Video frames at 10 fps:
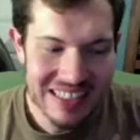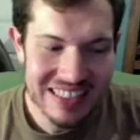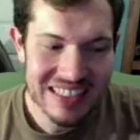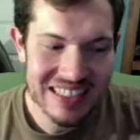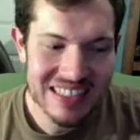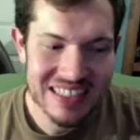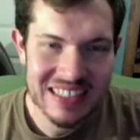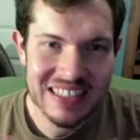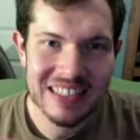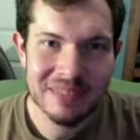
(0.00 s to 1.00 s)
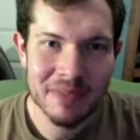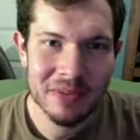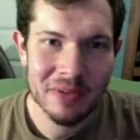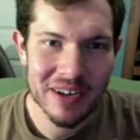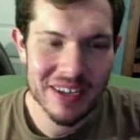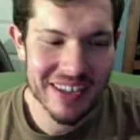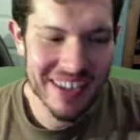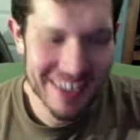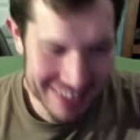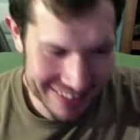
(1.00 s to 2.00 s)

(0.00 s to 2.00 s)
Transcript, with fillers: uh, you might want to cut